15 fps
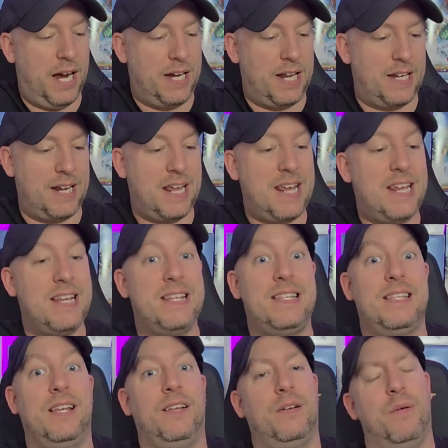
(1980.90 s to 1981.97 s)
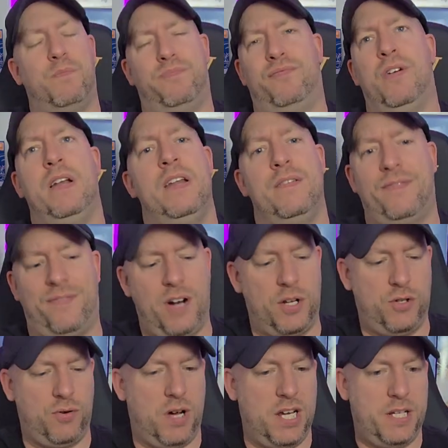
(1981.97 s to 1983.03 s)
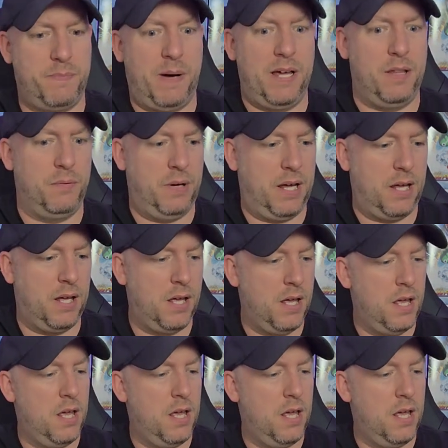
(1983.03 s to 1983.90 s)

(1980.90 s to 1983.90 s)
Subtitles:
And it is a brilliant franchise, by the way.